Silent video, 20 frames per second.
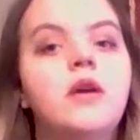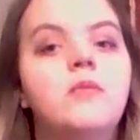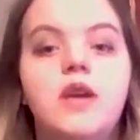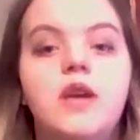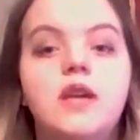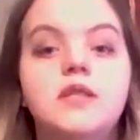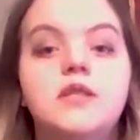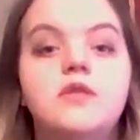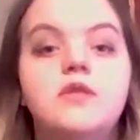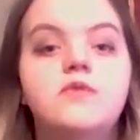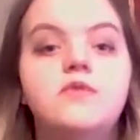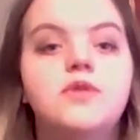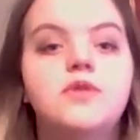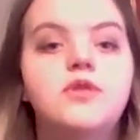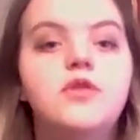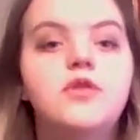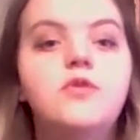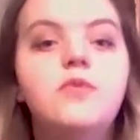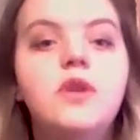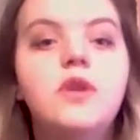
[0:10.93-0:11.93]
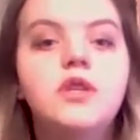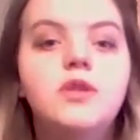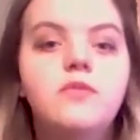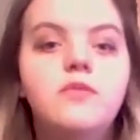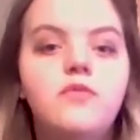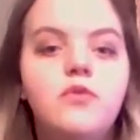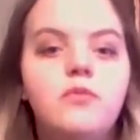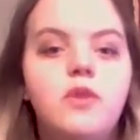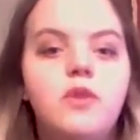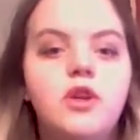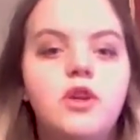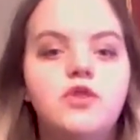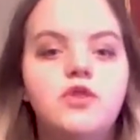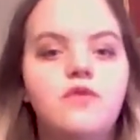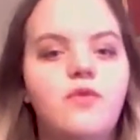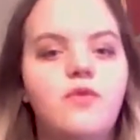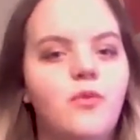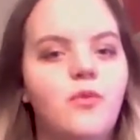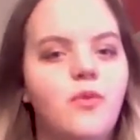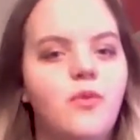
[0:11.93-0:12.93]
Because there was too much
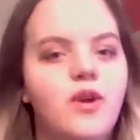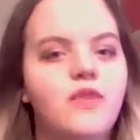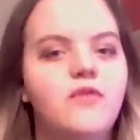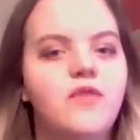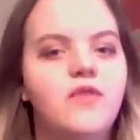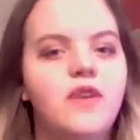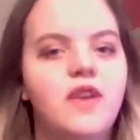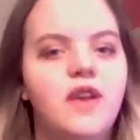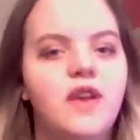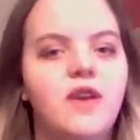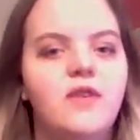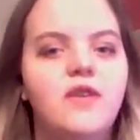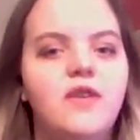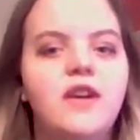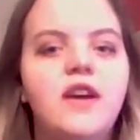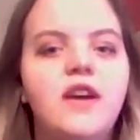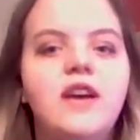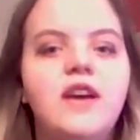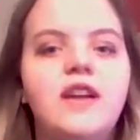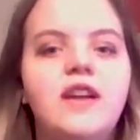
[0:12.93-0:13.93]
information for one video,